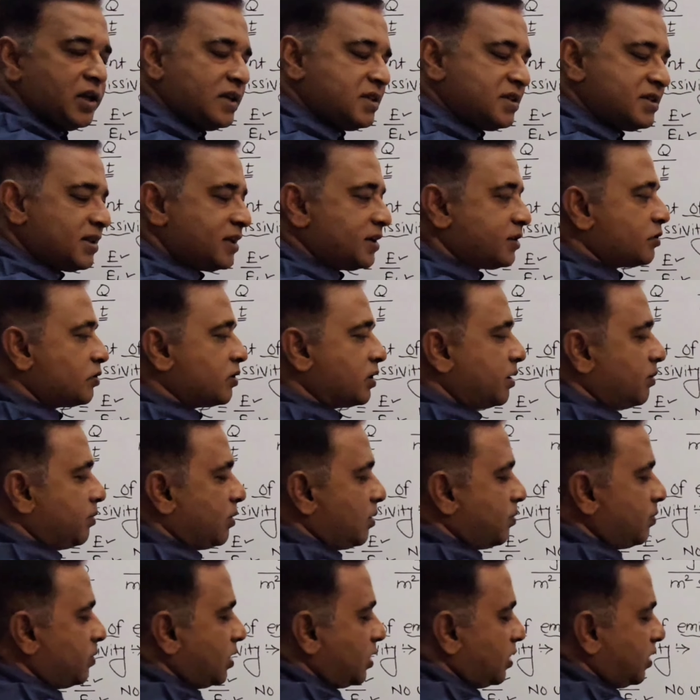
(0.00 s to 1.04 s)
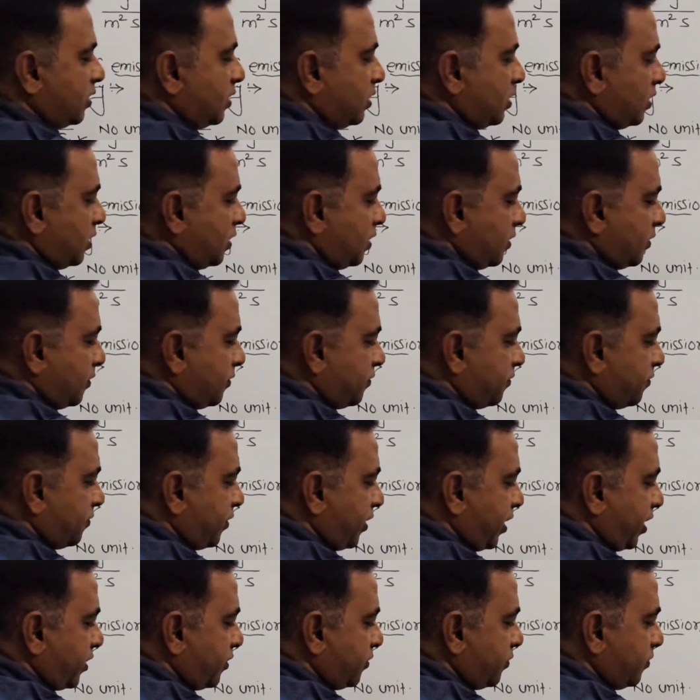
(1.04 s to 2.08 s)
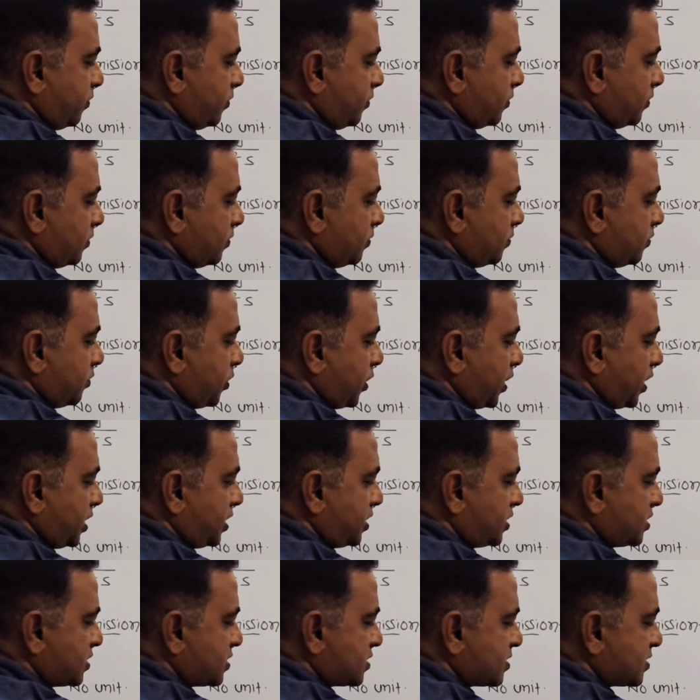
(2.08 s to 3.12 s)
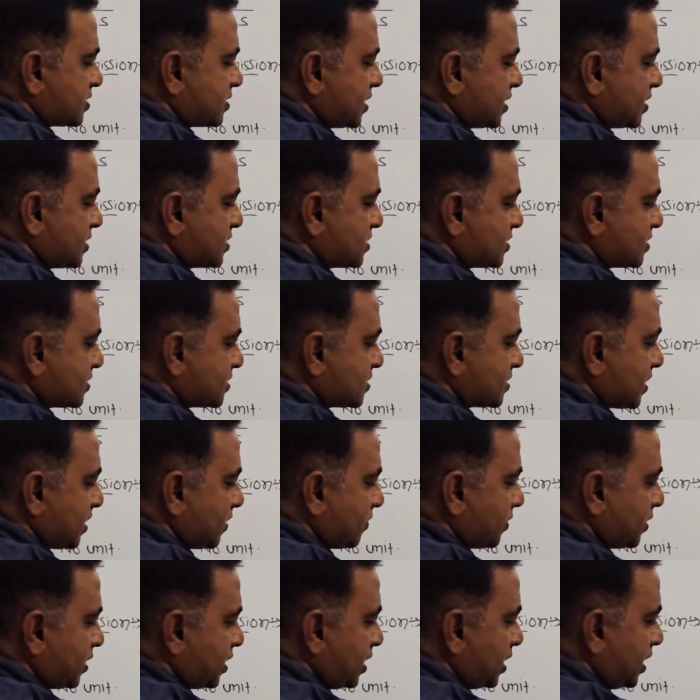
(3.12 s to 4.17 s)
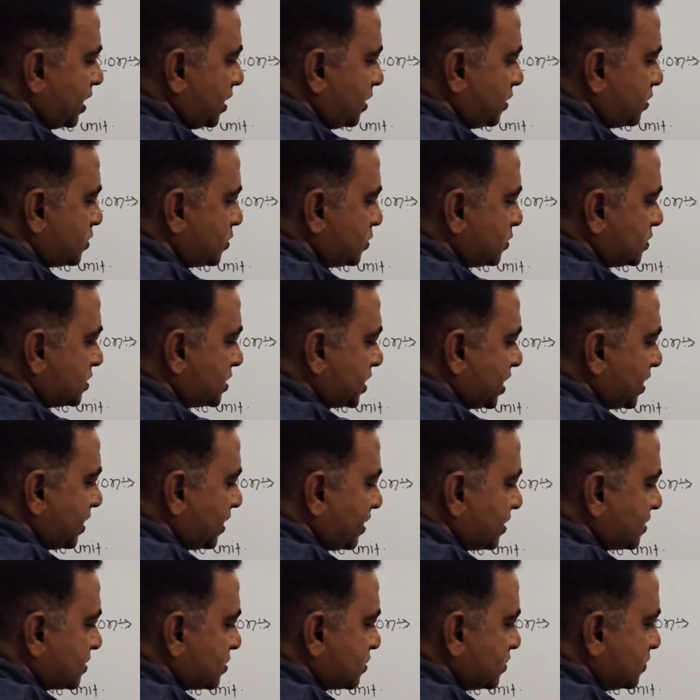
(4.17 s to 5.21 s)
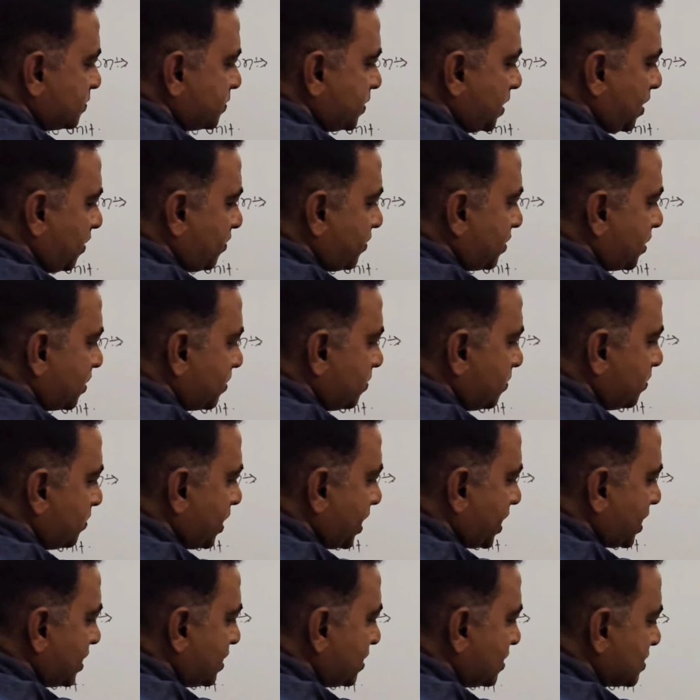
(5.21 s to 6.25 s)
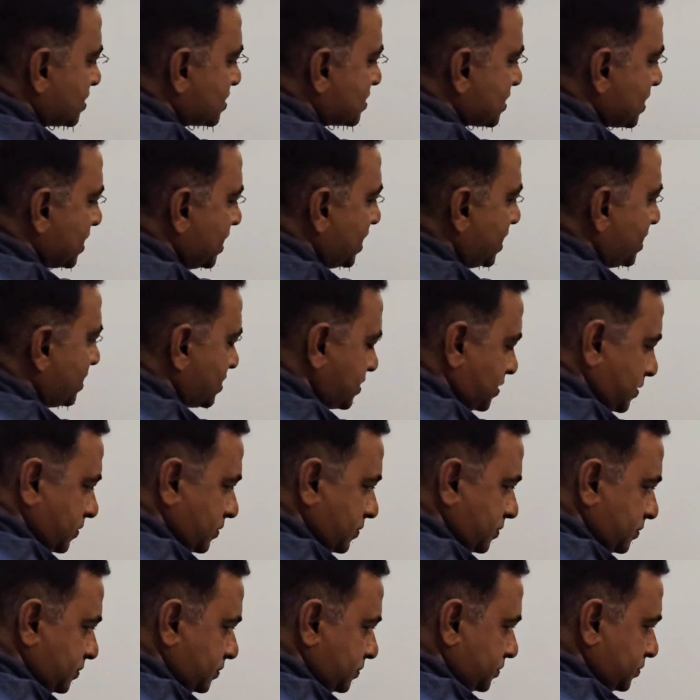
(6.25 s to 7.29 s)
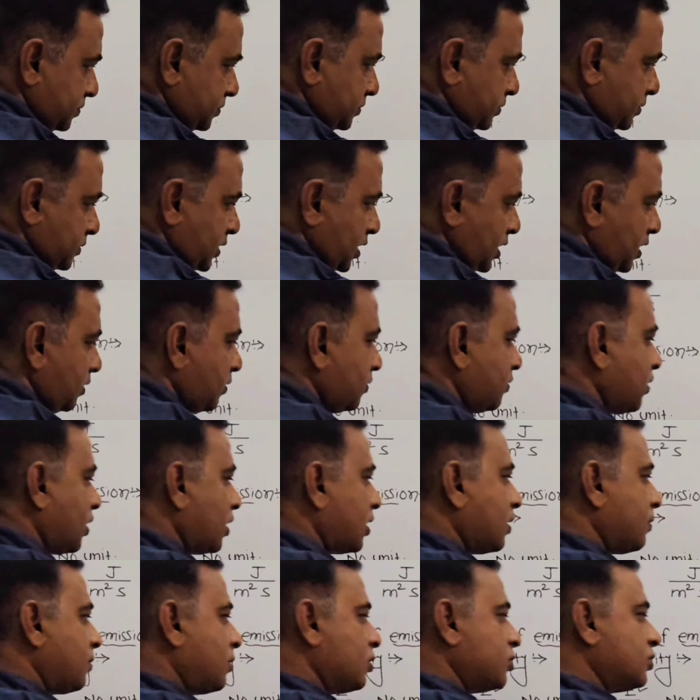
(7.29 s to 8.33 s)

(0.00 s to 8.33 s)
easy to remember, 5 0.67 into 10 raised to power minus 8. What